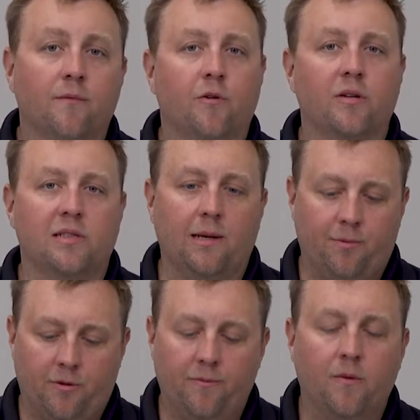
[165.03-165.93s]
For
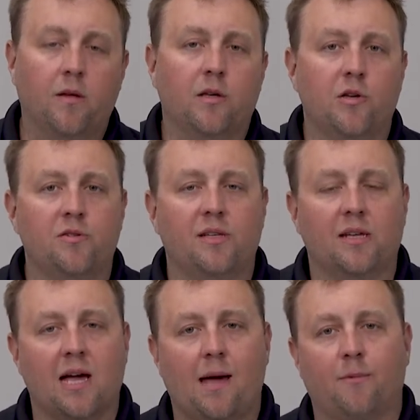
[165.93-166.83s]
example, using
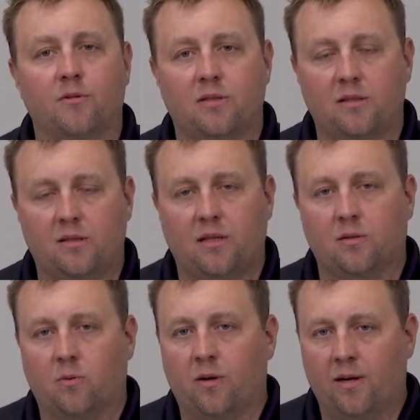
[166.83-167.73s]
the combo
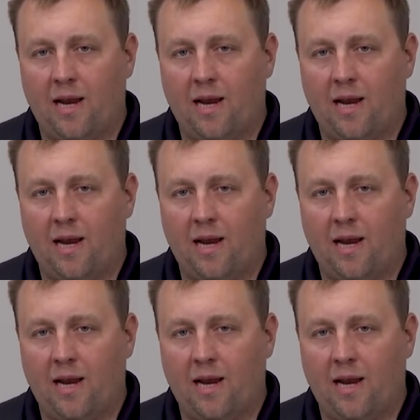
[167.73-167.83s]
CCS1